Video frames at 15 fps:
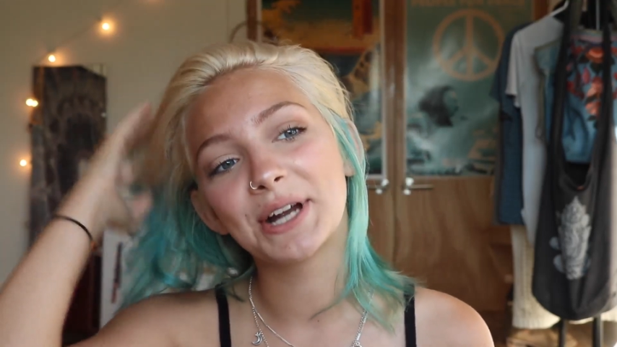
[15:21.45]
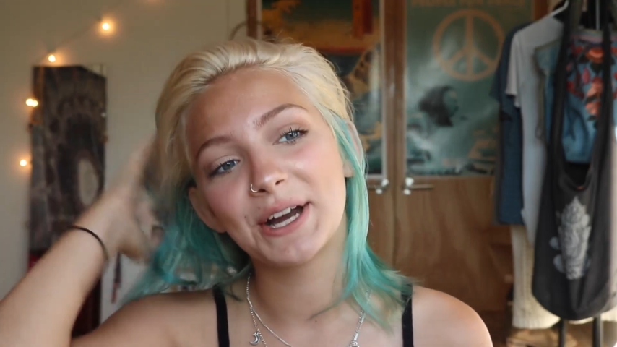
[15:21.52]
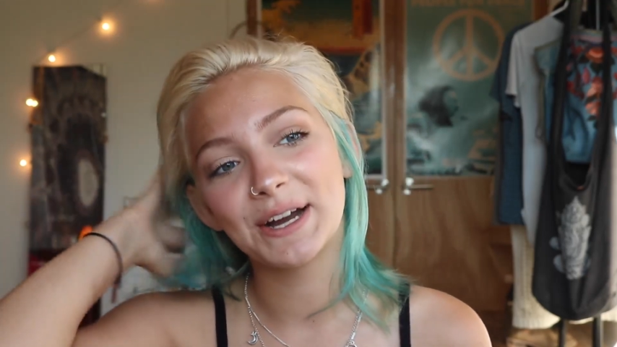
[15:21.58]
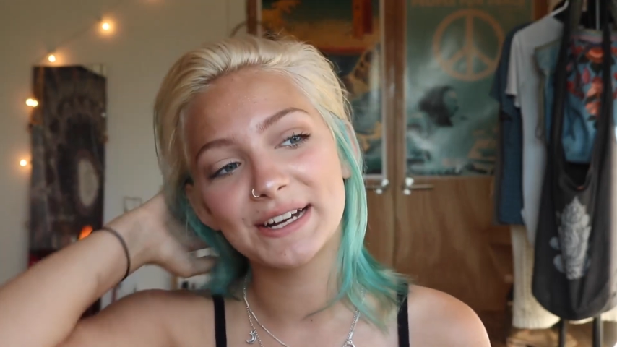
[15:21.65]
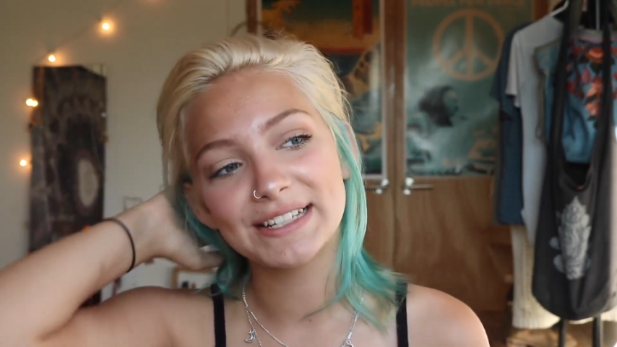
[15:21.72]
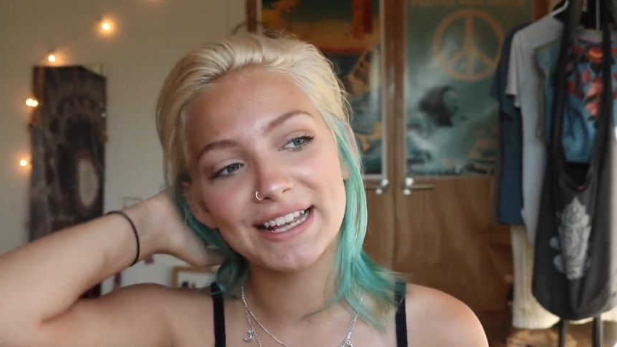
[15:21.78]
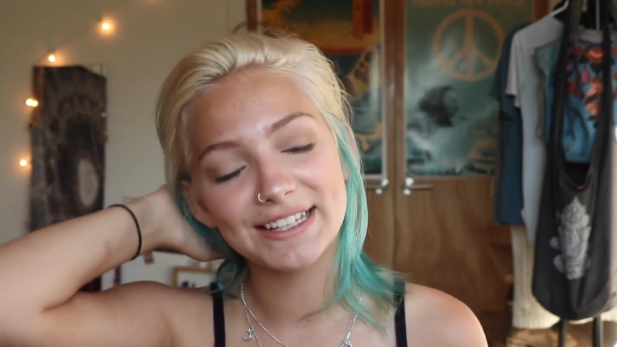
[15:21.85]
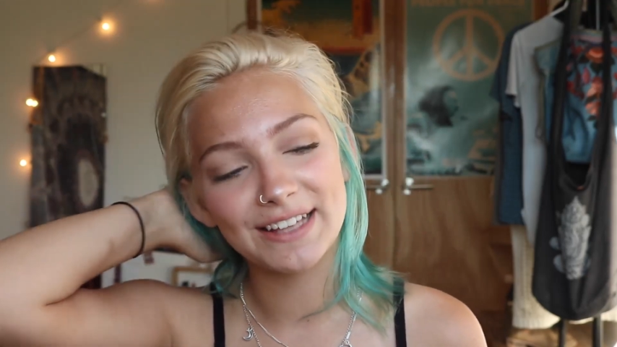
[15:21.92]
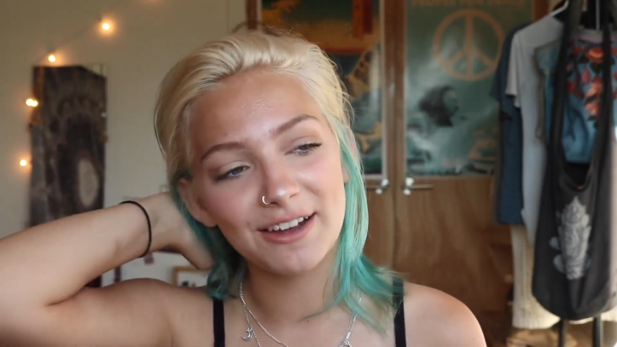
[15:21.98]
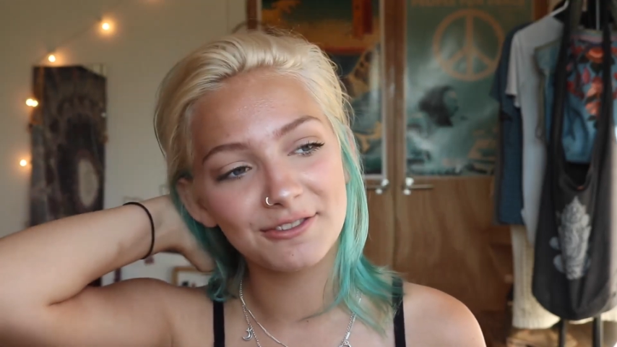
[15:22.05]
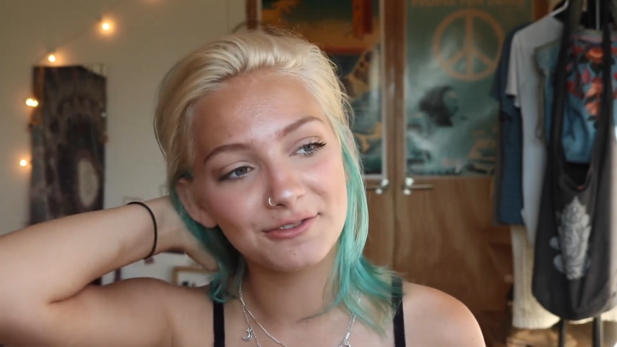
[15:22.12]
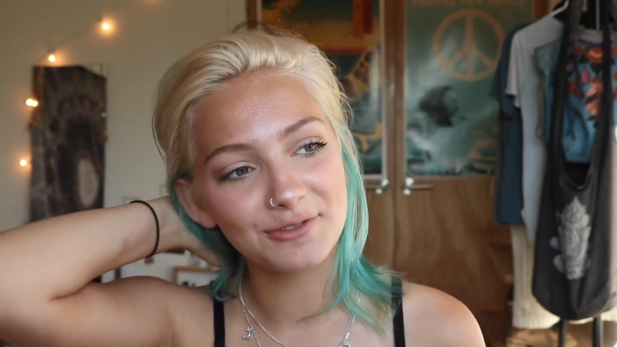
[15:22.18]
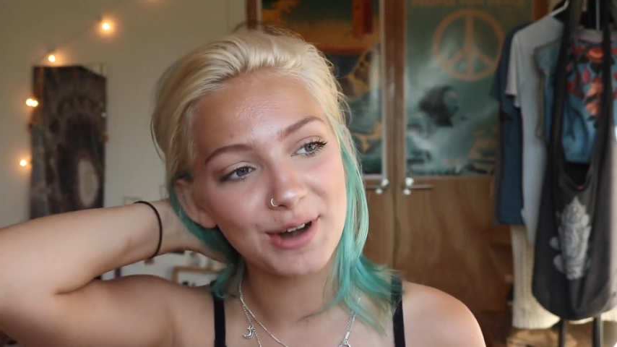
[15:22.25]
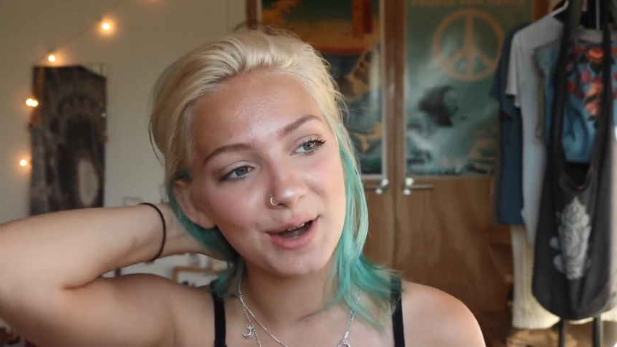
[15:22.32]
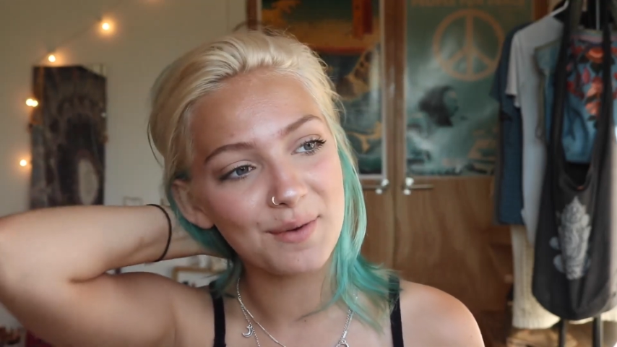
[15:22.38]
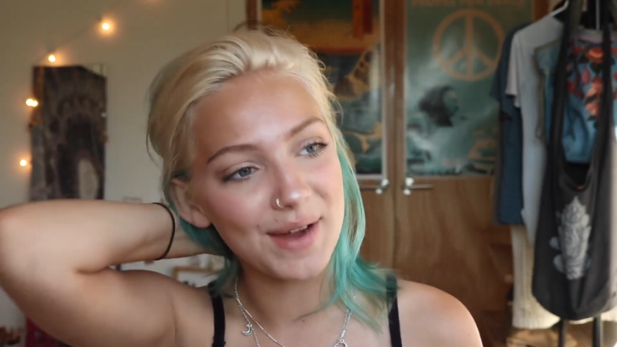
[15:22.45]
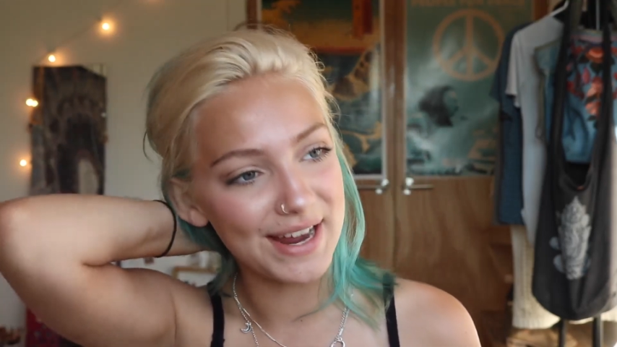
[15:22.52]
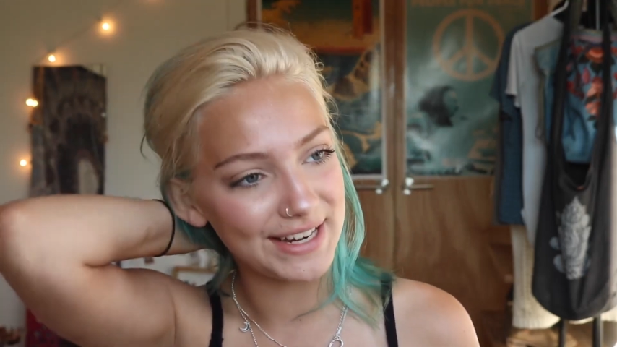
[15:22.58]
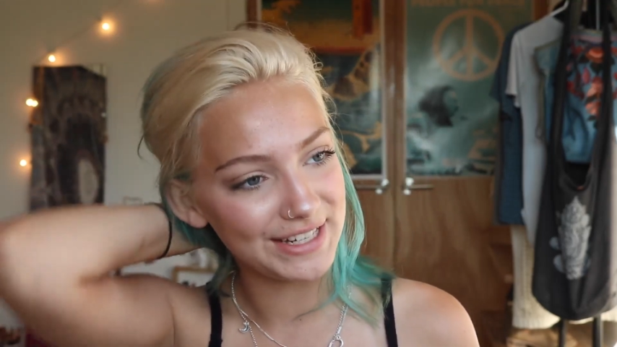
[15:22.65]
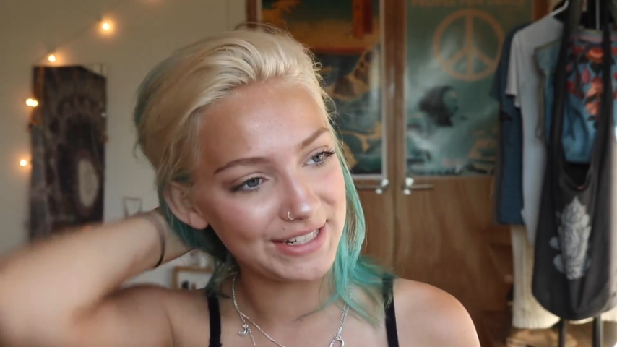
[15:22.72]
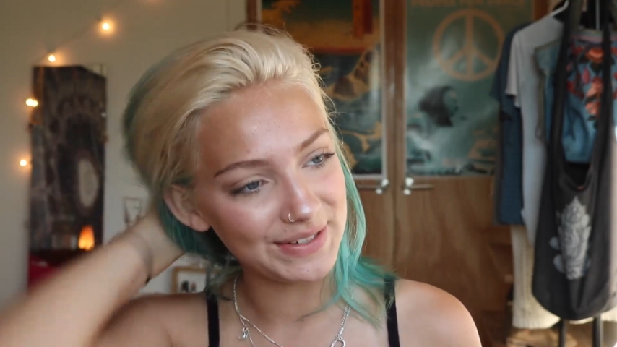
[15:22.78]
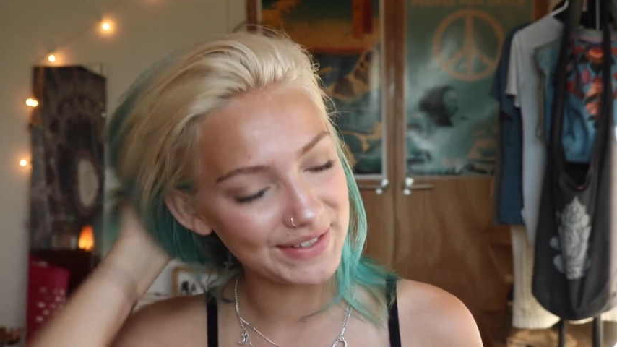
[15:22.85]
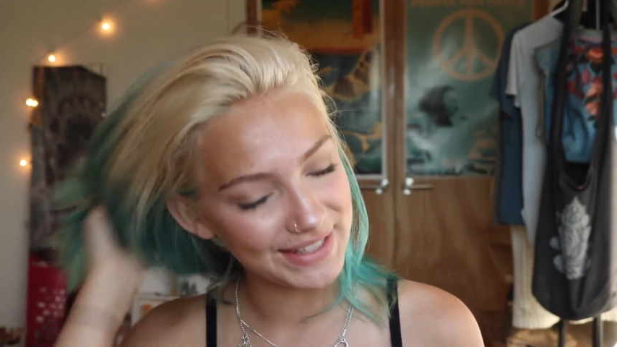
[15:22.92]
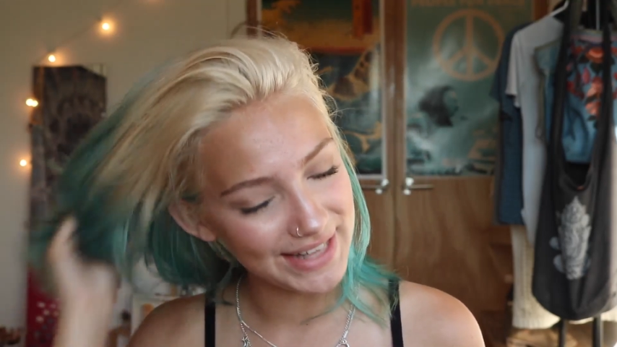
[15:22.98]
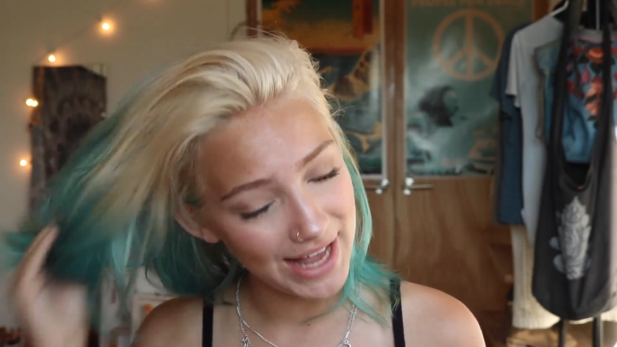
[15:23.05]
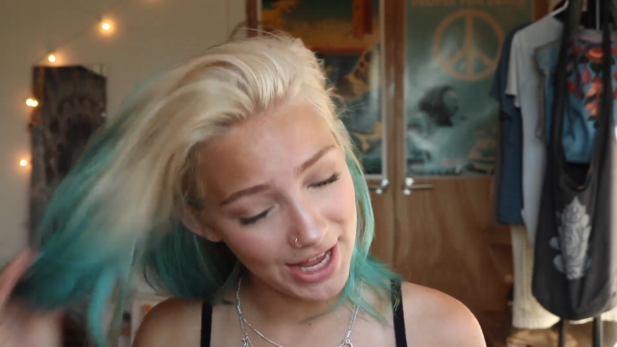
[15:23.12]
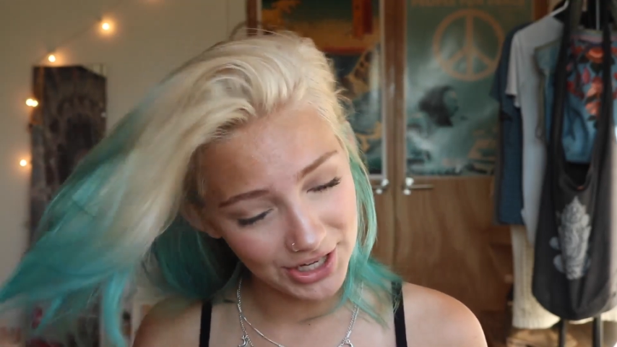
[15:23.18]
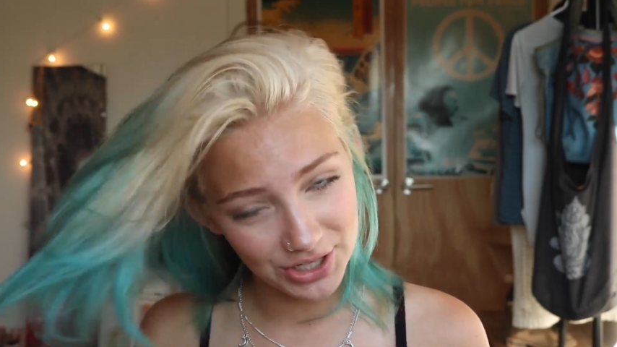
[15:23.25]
her because I saw her from far away, and she was